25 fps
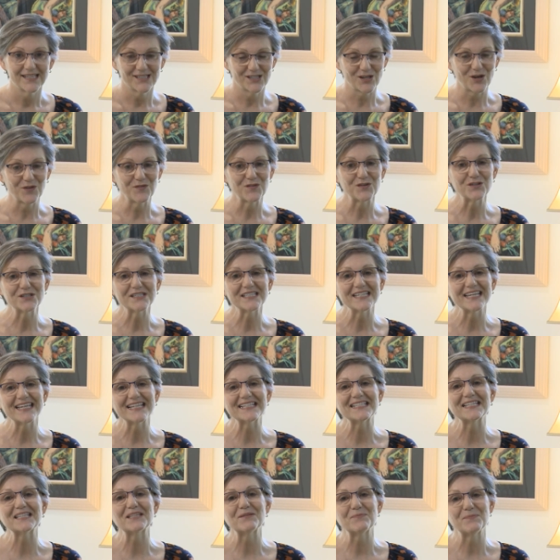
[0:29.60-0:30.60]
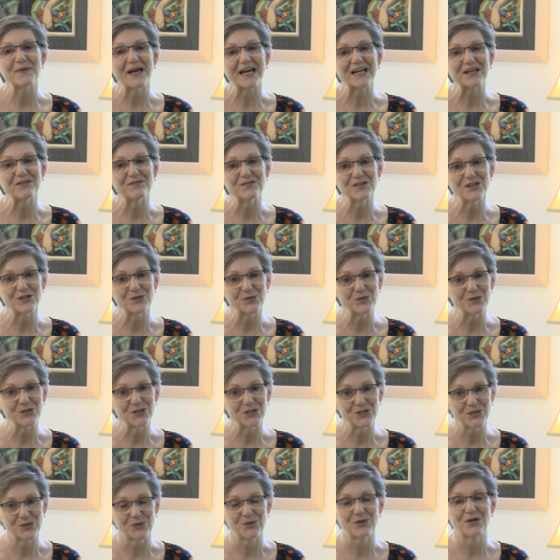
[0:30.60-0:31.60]
So if you see us at the back of the
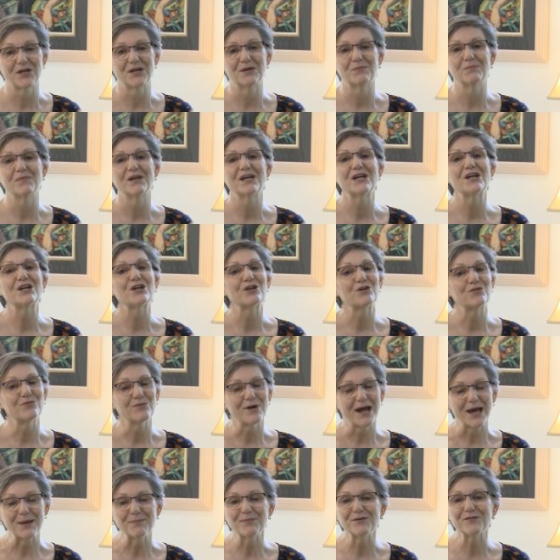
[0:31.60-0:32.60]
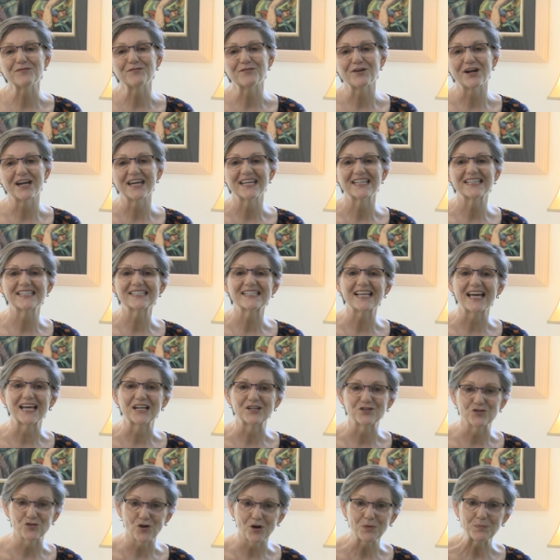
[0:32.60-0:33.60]
auditorium, grab your friends
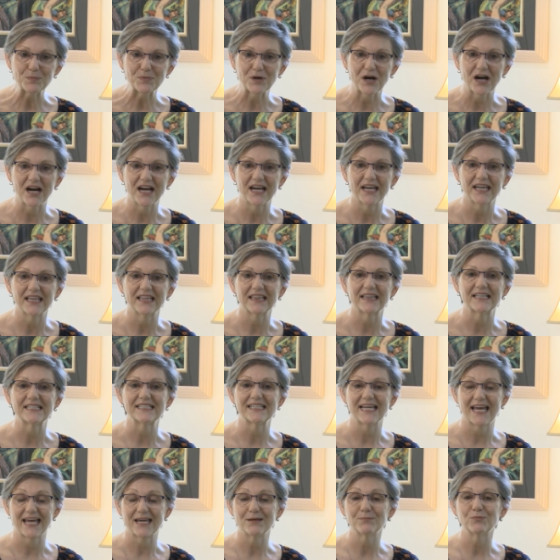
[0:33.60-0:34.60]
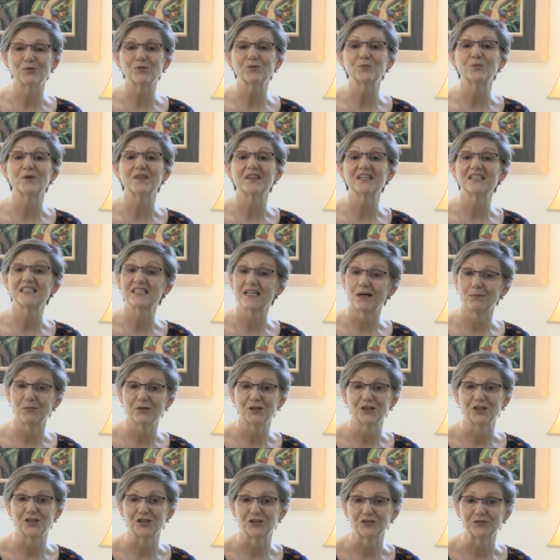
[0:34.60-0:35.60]
and drop by the table with a
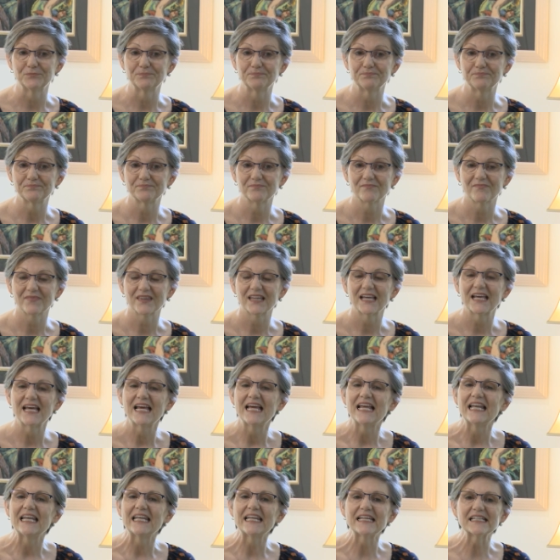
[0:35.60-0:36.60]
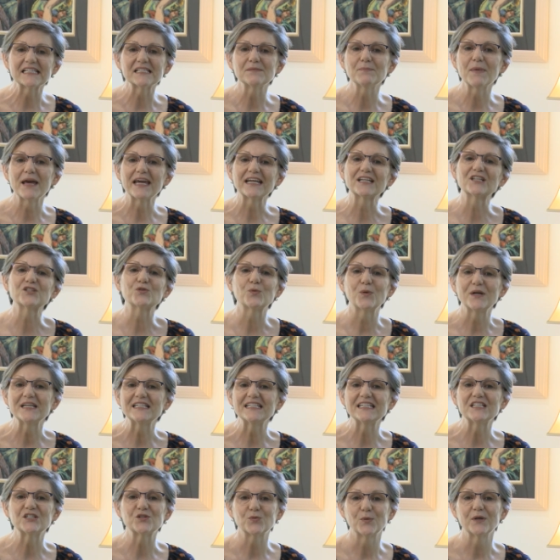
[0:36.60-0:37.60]
W. Let's make
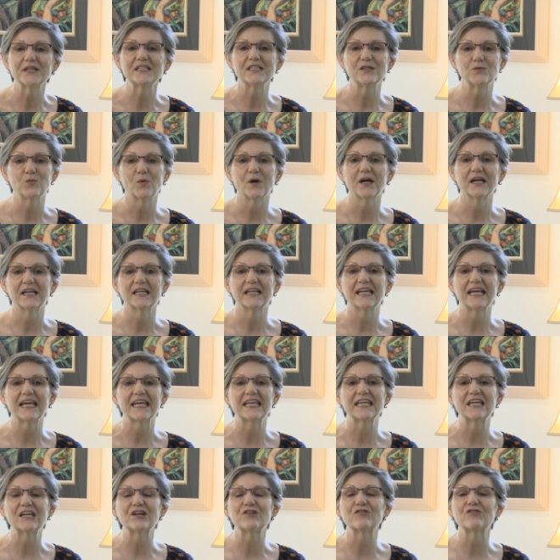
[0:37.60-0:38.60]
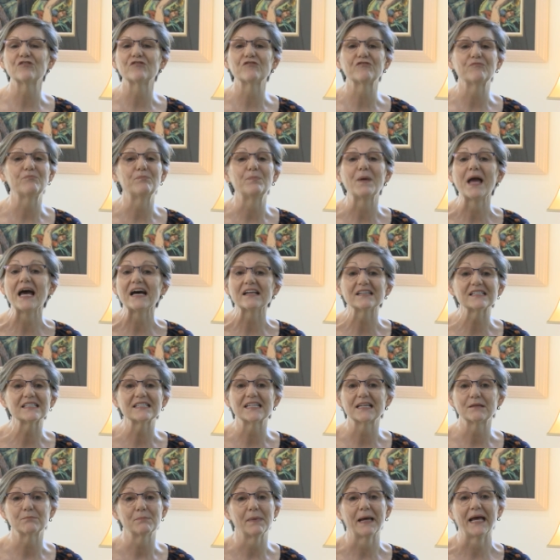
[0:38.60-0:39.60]
2021 a year of
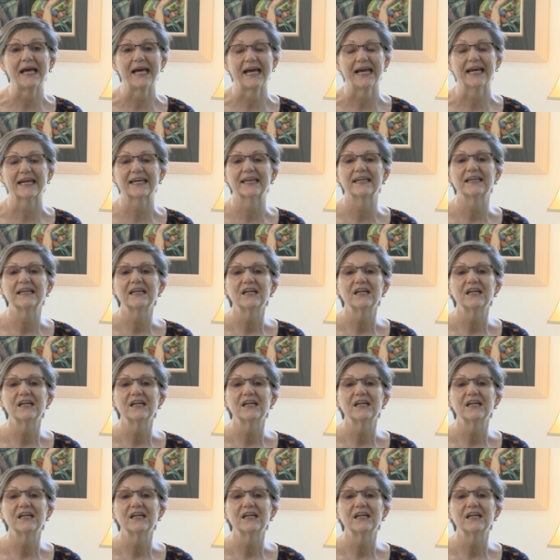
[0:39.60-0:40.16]
bouncing back,